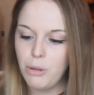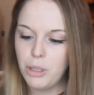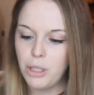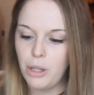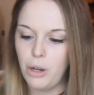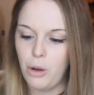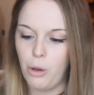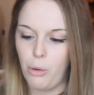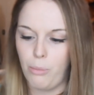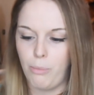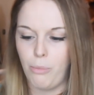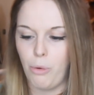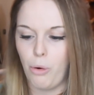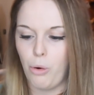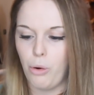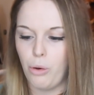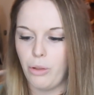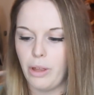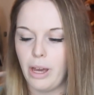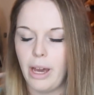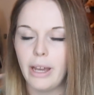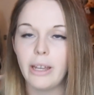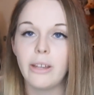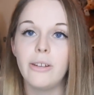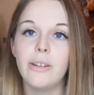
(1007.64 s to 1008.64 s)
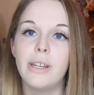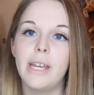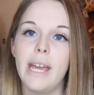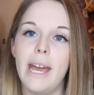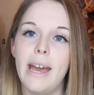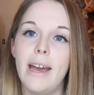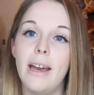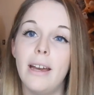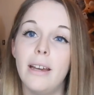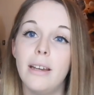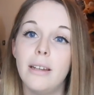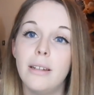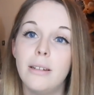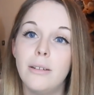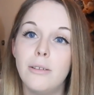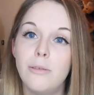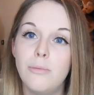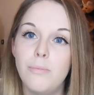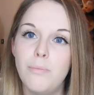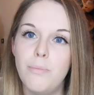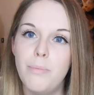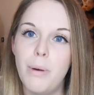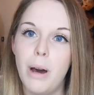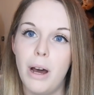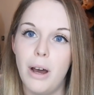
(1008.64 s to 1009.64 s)
was a lot more that I could get,
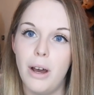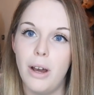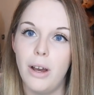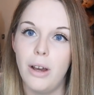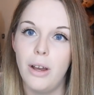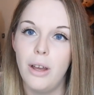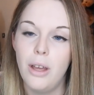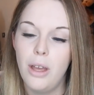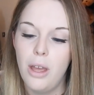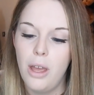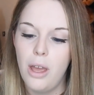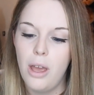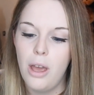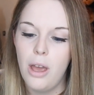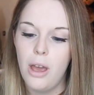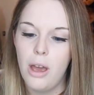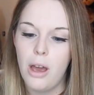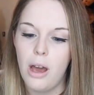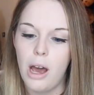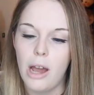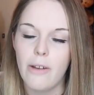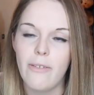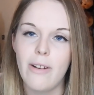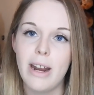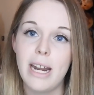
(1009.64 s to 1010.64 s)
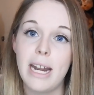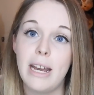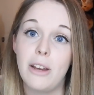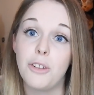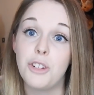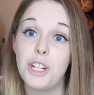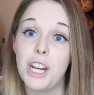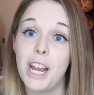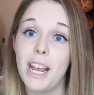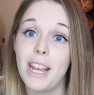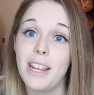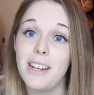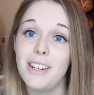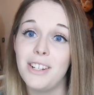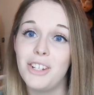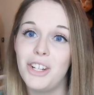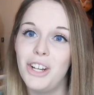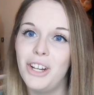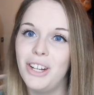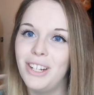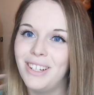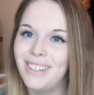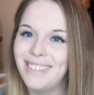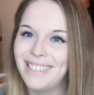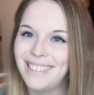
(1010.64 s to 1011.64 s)
but I ran out of
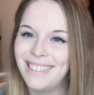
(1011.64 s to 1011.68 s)
change.